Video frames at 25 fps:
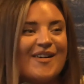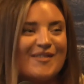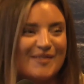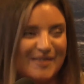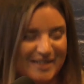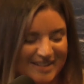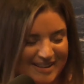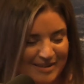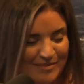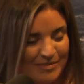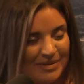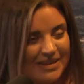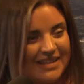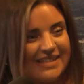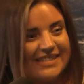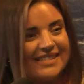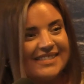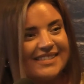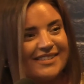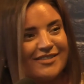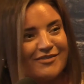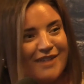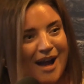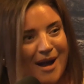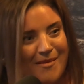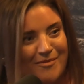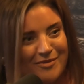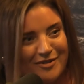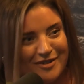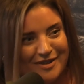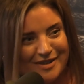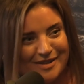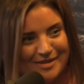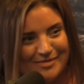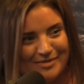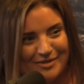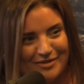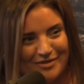Will you please rap for
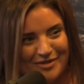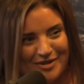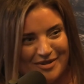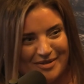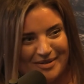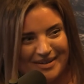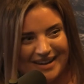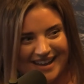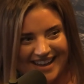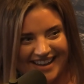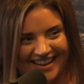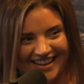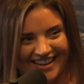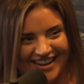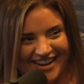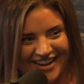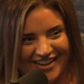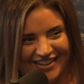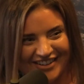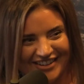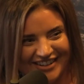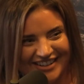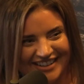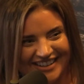us before we let you go?